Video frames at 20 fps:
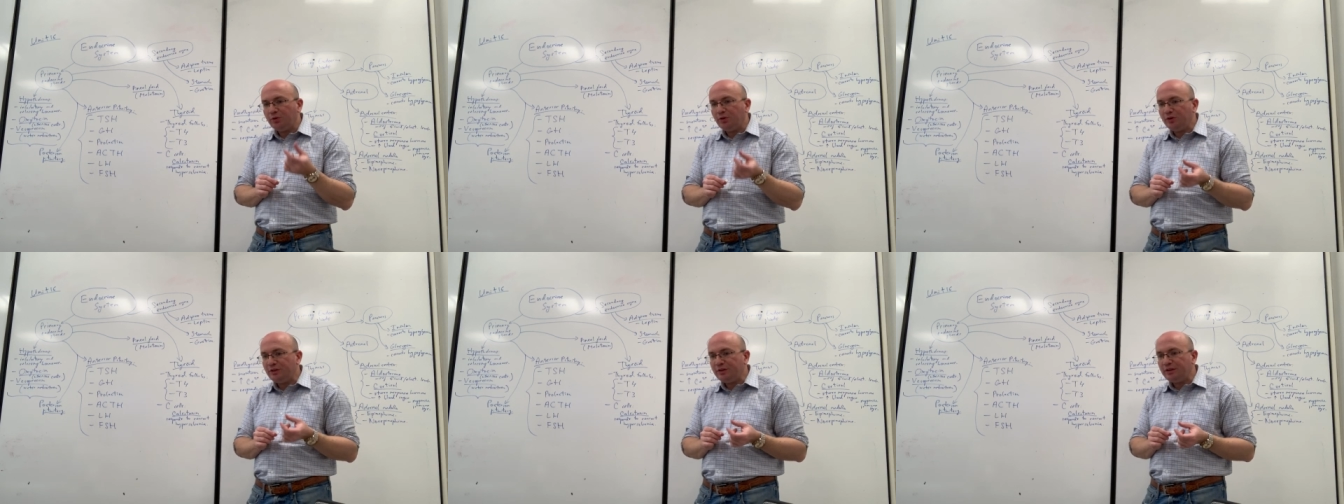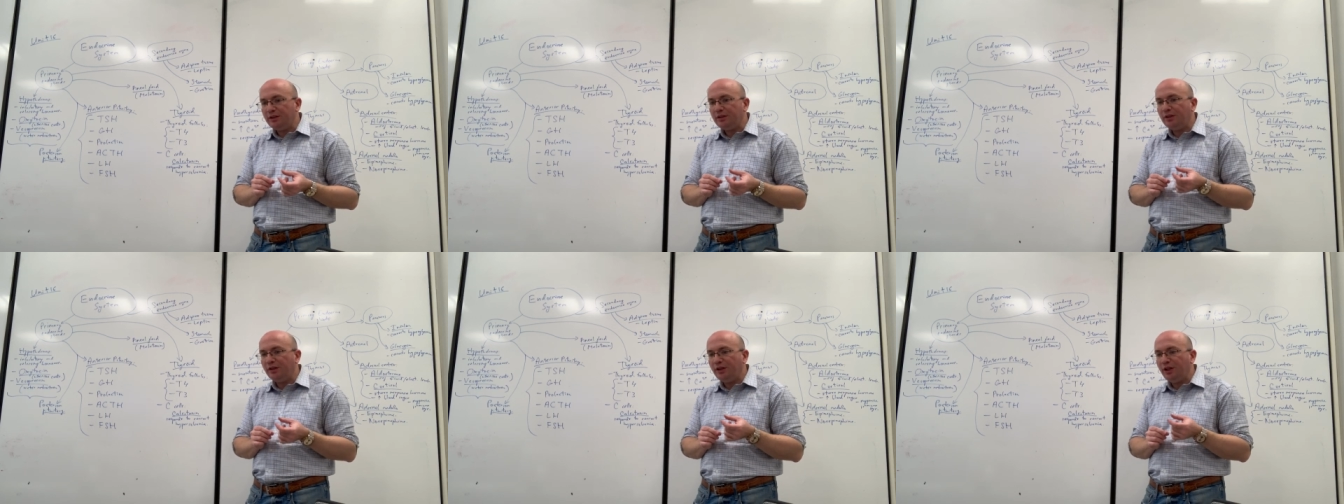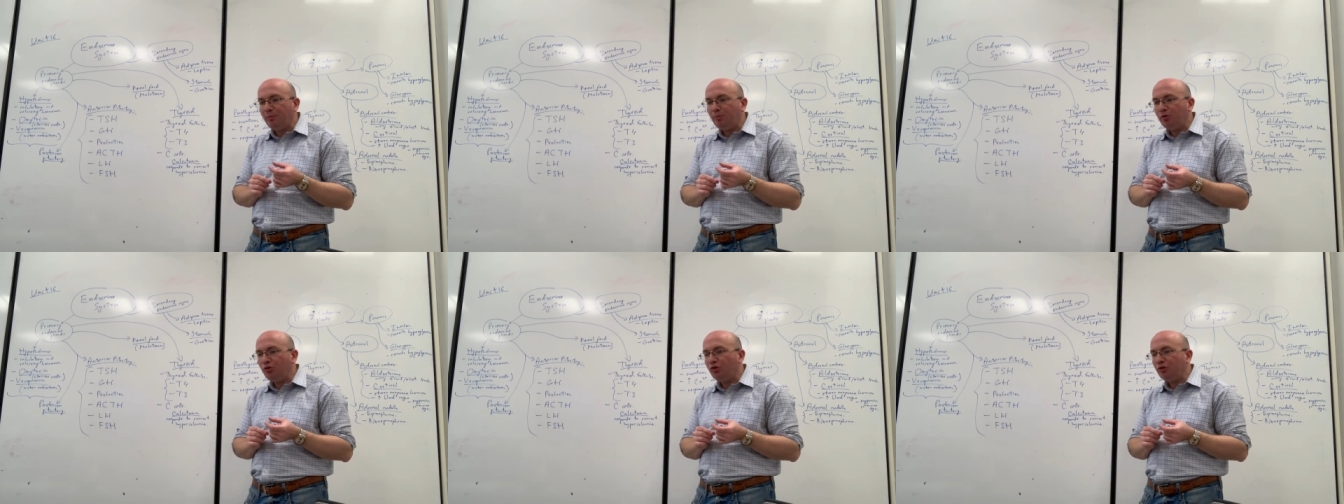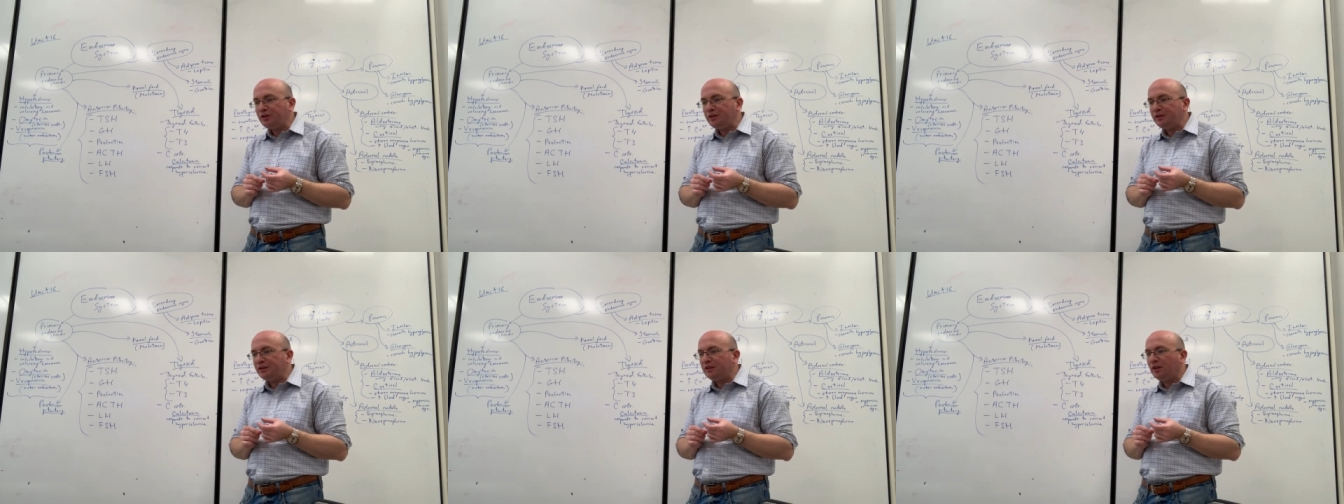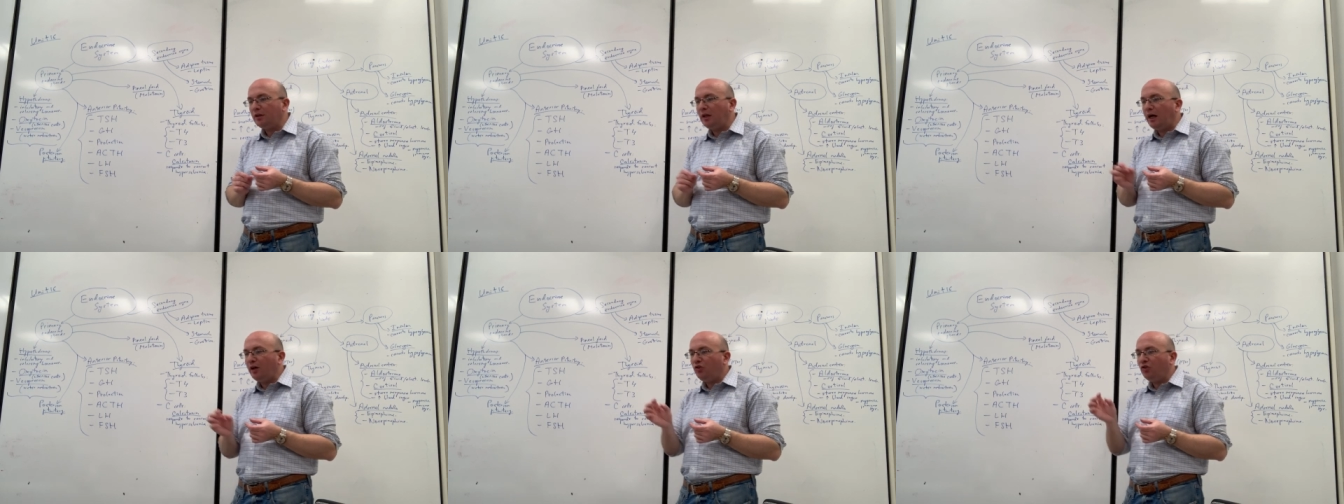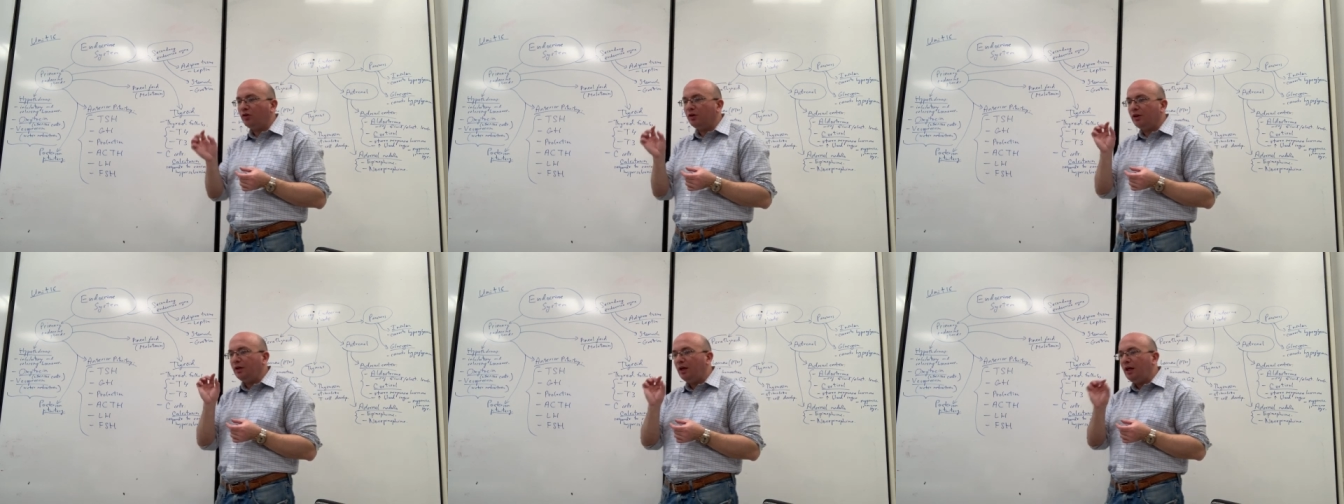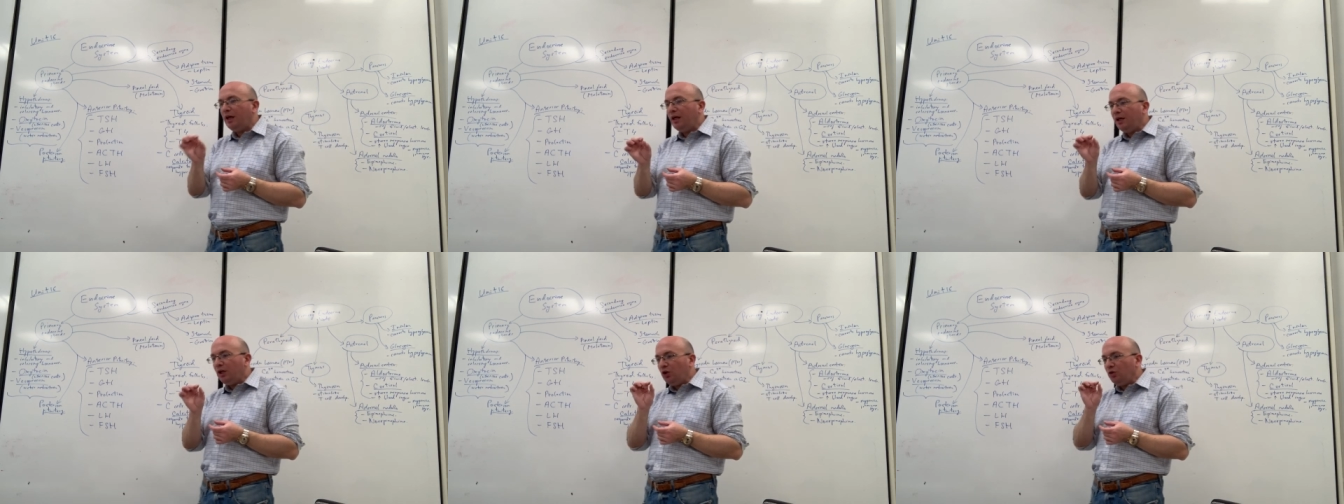when you see it in images histologically,
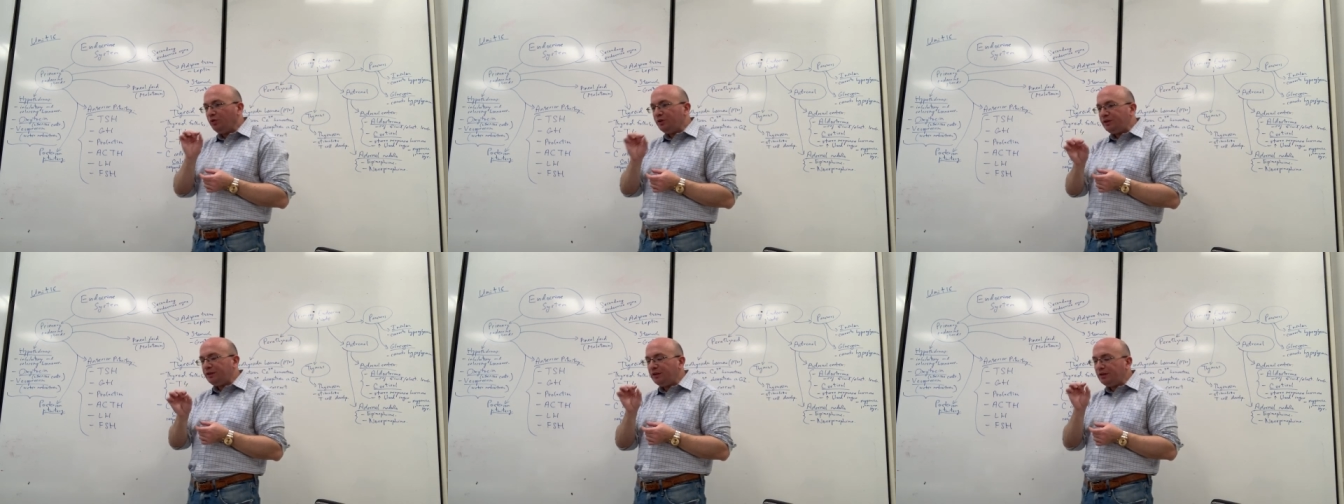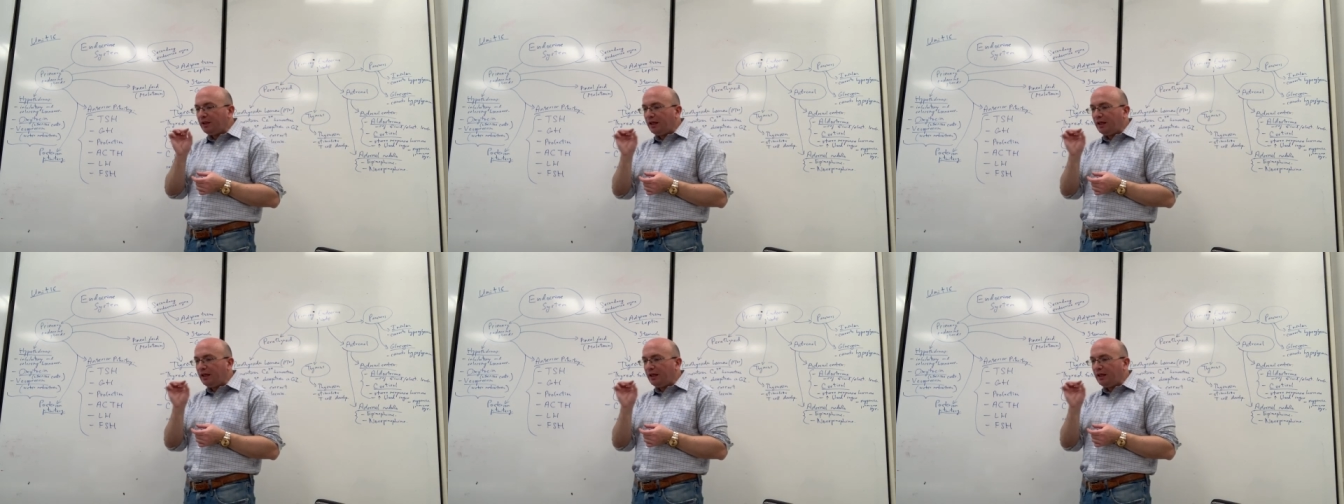you will see